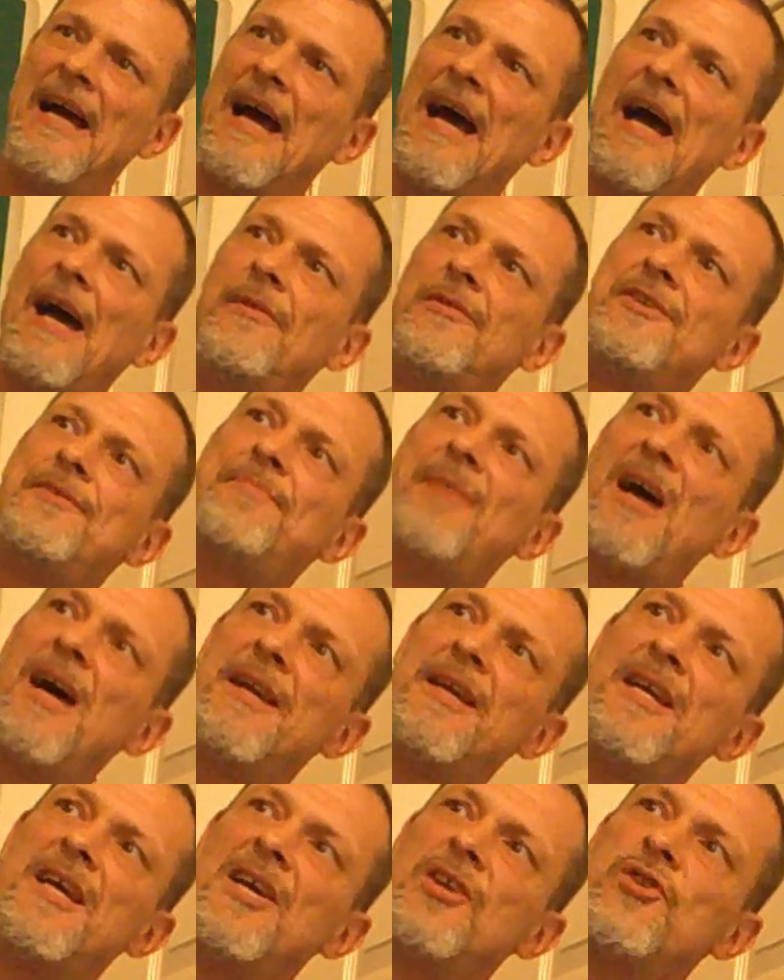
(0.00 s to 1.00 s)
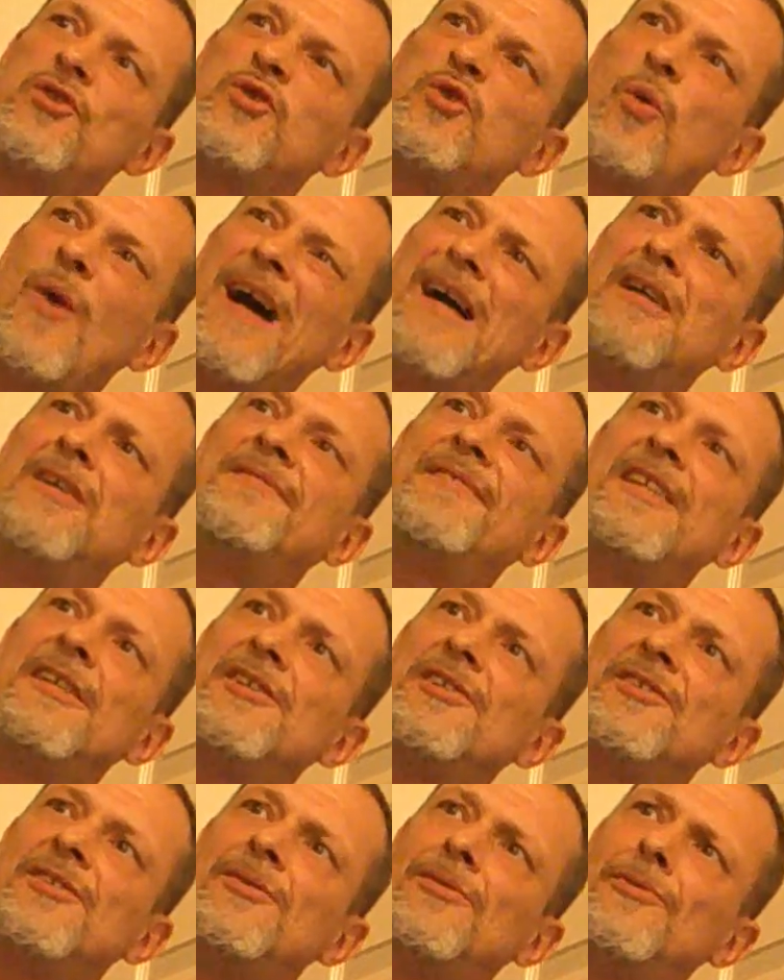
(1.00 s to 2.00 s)
I was probably 12
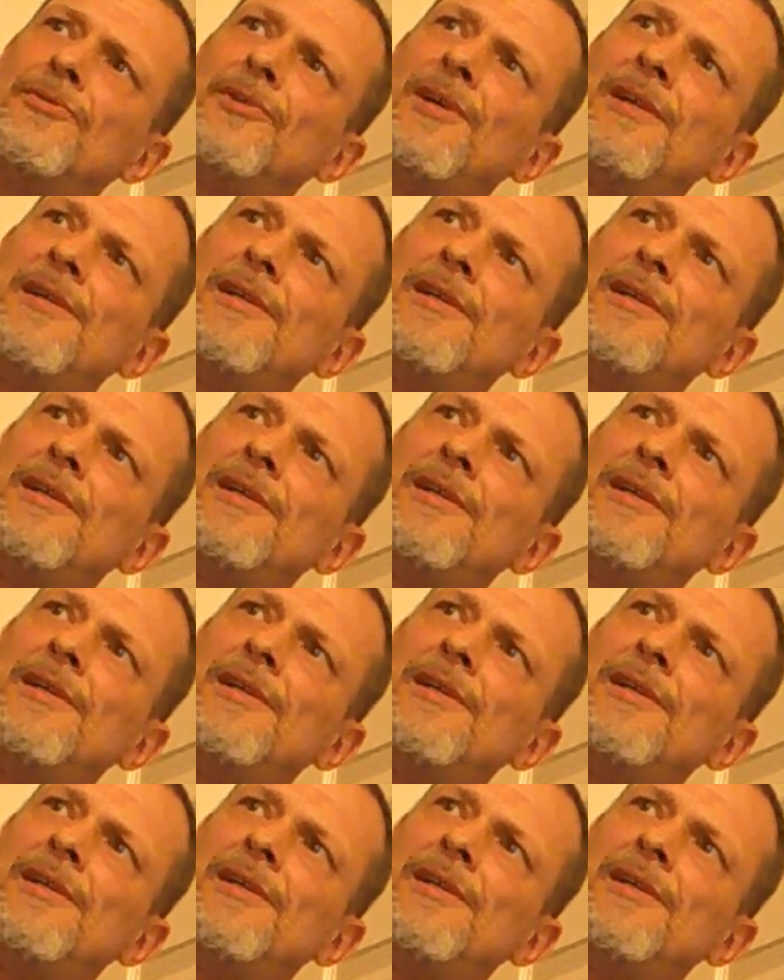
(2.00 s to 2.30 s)
years old.